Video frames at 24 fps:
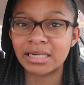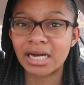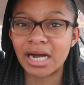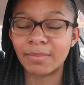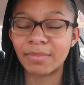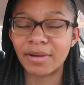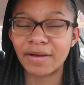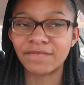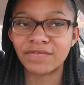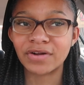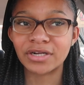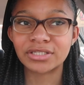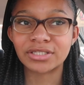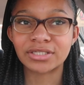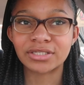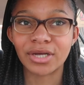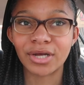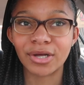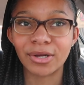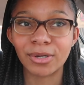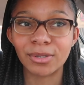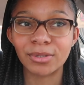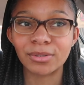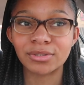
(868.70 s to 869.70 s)
on my French
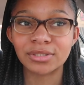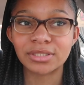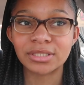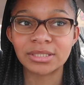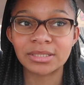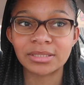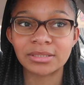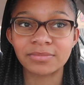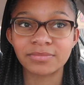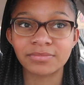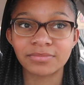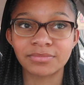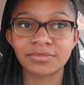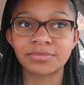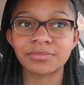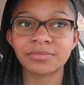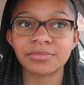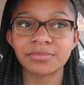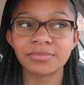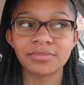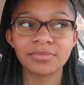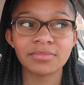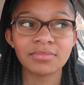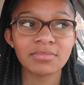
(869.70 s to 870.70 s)
toast.
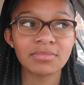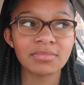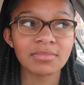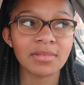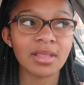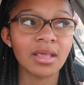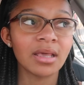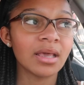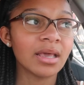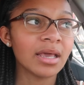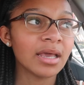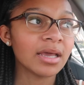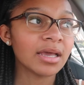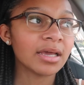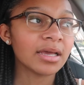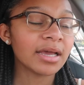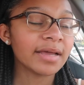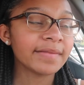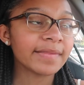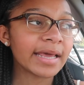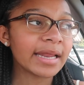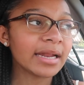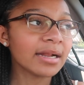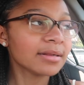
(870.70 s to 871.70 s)

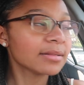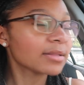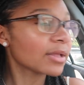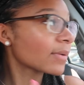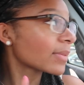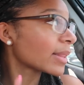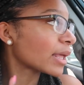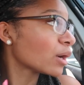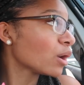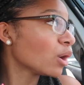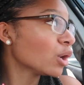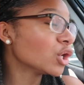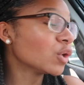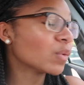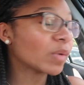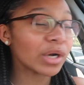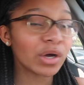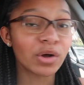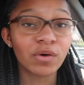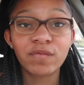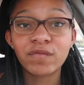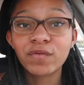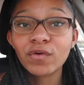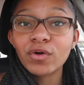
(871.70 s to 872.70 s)
And they didn't, they were like, oh, you
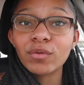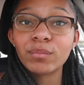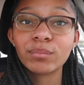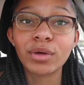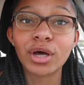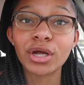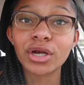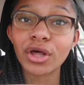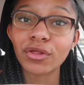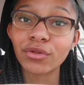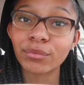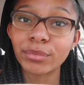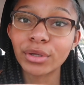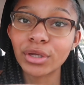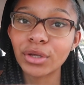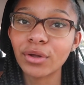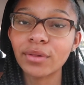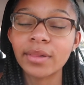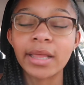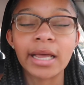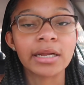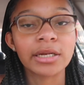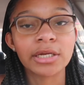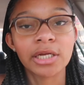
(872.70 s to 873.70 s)
want a full, another
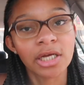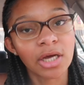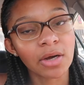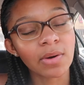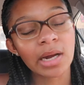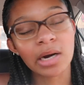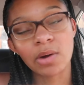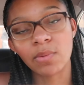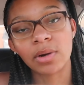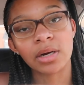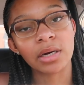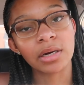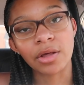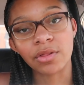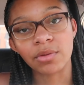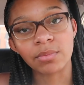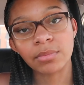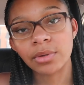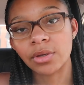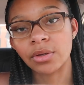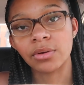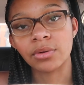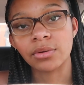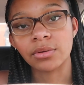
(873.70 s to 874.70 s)
meal? Like, no, I don't want another
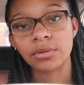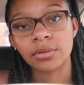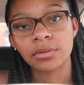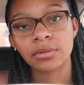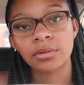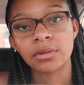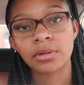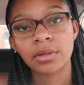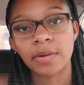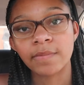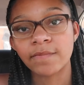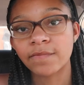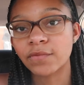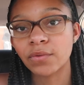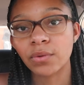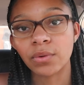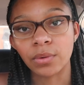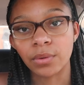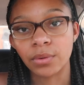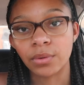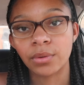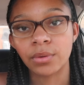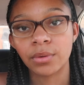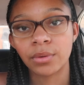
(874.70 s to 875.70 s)
meal. I'm
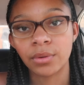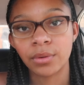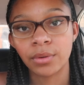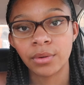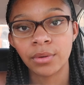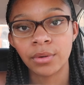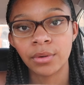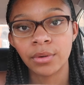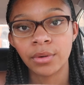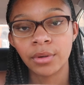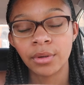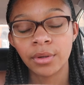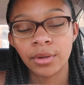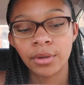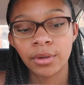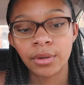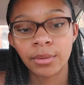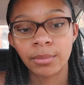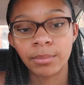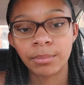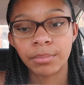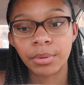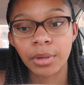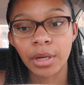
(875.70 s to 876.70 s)
full. Yeah,
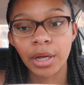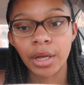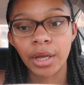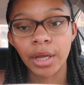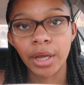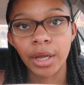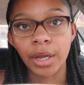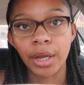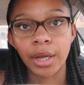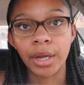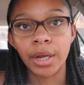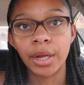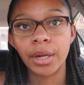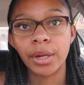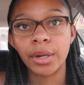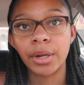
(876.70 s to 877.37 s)
like but, I had